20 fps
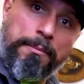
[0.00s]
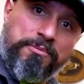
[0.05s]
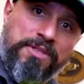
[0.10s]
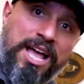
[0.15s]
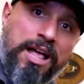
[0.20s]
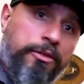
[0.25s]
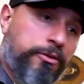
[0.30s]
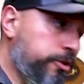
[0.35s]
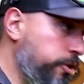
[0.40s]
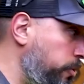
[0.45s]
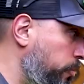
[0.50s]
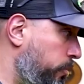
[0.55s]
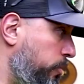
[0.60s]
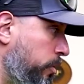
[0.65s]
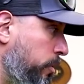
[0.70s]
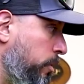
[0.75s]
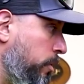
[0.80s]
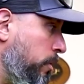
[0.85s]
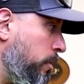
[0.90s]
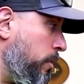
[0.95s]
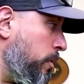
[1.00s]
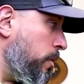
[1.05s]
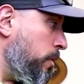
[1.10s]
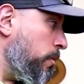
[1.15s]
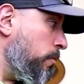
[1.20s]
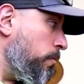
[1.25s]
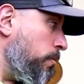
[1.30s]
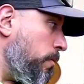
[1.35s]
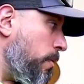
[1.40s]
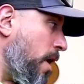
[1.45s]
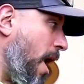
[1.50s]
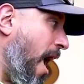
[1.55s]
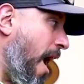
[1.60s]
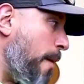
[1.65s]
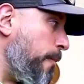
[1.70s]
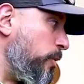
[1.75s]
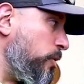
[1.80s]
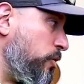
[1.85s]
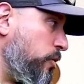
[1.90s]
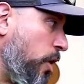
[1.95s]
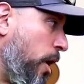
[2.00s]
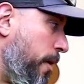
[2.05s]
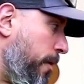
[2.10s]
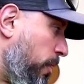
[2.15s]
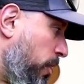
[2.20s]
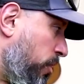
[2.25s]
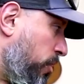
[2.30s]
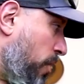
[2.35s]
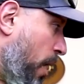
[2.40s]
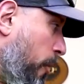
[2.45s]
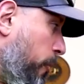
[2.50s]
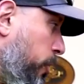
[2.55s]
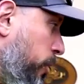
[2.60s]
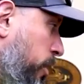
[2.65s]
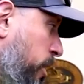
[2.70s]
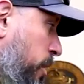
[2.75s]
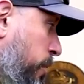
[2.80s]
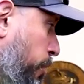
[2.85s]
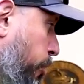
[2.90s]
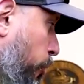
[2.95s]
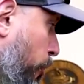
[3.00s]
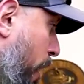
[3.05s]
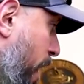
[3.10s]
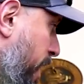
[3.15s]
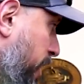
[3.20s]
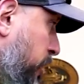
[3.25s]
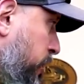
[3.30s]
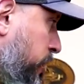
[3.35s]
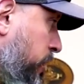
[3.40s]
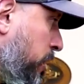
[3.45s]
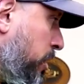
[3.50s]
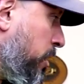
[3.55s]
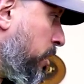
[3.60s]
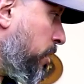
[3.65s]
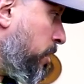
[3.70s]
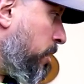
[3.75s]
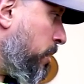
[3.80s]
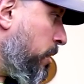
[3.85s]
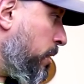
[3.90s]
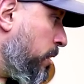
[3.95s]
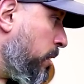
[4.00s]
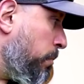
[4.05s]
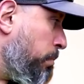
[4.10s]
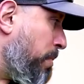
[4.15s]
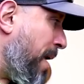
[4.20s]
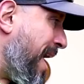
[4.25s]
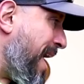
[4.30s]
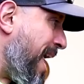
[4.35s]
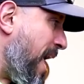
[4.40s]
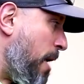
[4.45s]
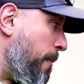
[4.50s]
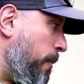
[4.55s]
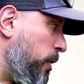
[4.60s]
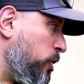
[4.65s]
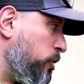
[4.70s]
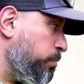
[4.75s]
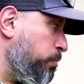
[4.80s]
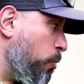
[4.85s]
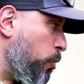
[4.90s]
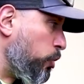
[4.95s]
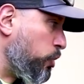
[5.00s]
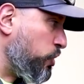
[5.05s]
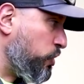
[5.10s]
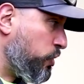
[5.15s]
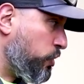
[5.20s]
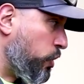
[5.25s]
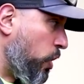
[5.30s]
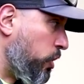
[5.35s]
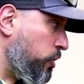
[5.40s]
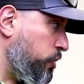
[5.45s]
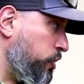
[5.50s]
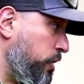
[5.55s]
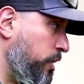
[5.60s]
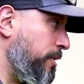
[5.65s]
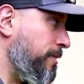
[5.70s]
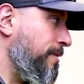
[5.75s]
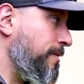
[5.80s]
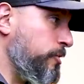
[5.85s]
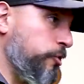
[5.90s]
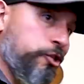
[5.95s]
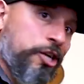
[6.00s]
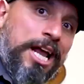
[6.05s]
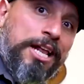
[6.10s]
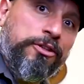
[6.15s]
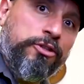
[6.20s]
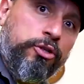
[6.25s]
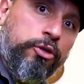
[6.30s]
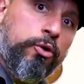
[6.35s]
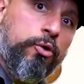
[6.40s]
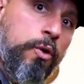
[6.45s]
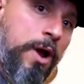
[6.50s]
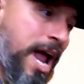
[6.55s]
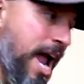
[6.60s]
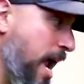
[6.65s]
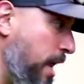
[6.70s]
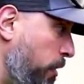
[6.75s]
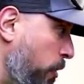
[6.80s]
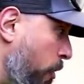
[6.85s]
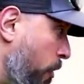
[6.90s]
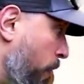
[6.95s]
I'm telling you, I was thoroughly impressed by how much more suction Gen 2 had